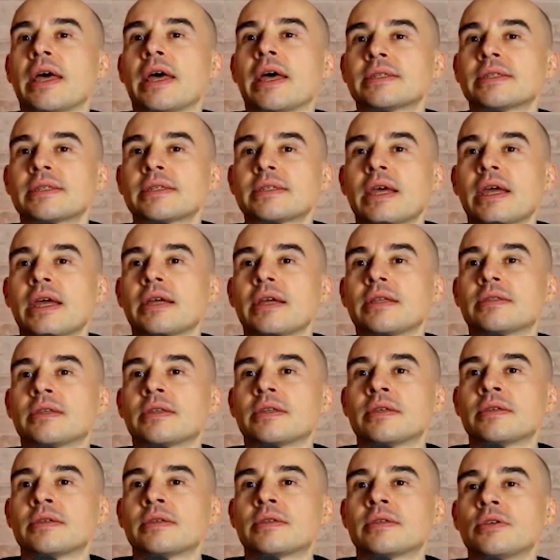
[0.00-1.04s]
As a
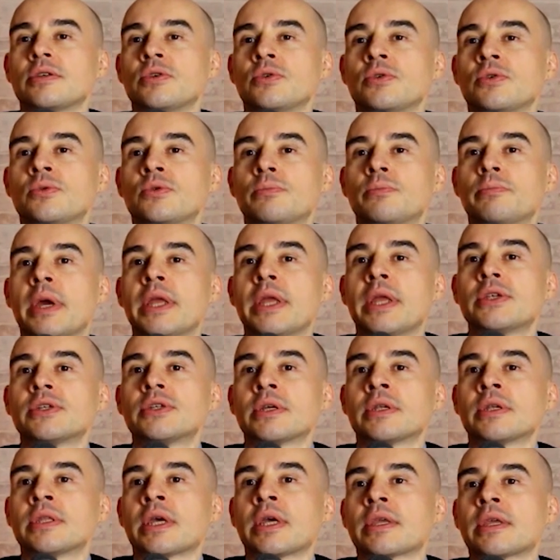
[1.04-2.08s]
scientist, you
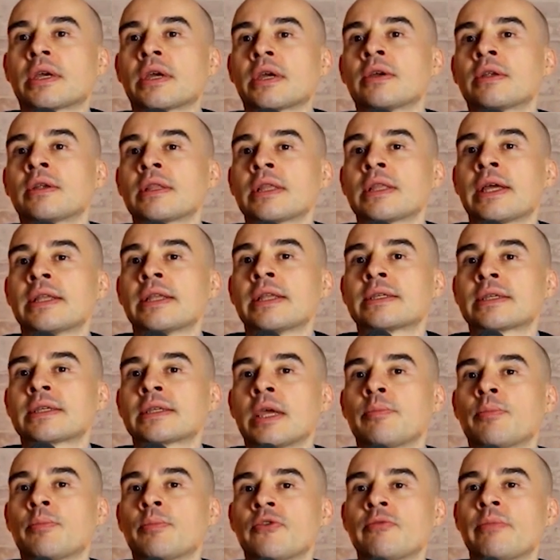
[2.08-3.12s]
mentioned that the current
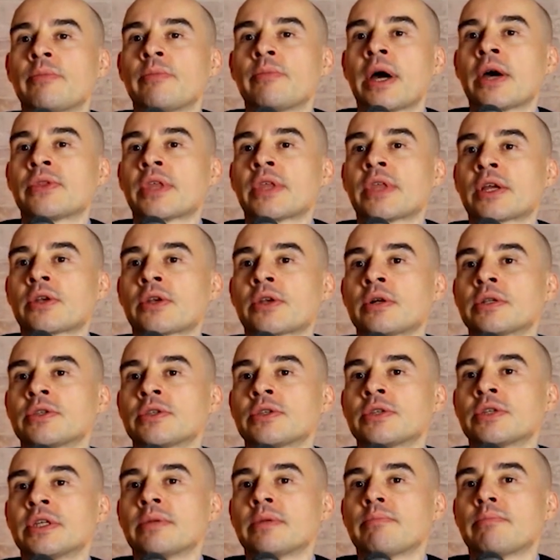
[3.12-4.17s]
landscape of
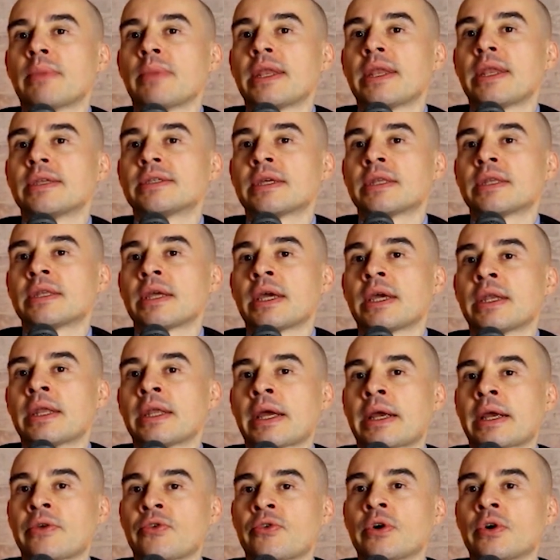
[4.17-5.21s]
biotechnology in medicine and
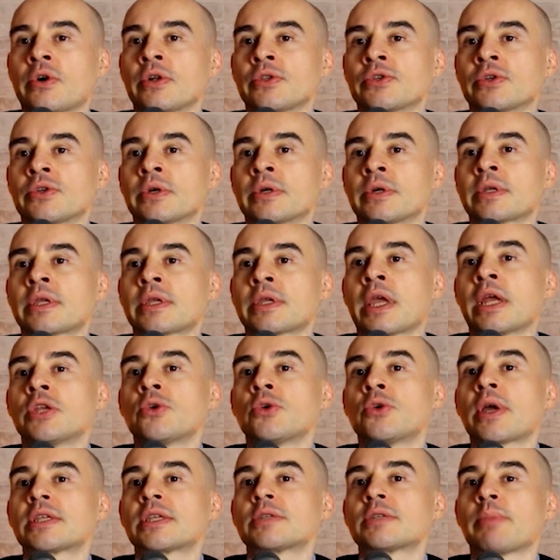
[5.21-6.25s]
agriculture. Can
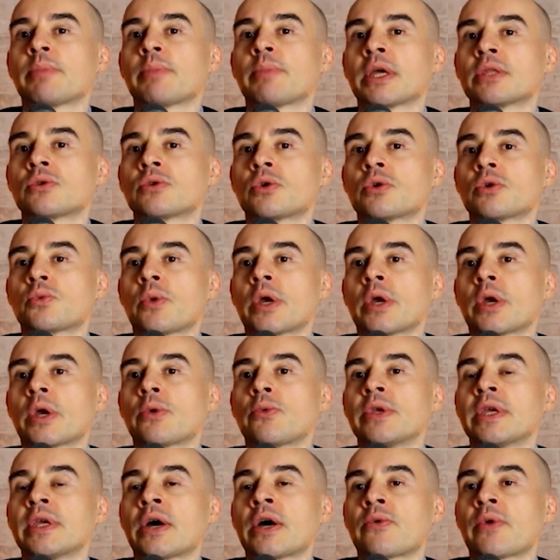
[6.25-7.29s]
you expand on where
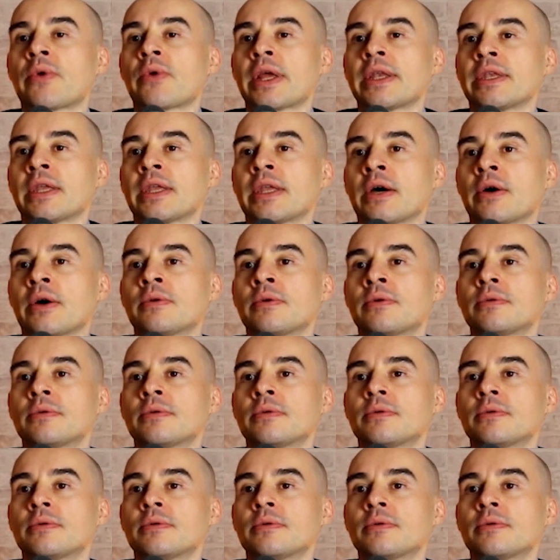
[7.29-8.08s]
we are right now?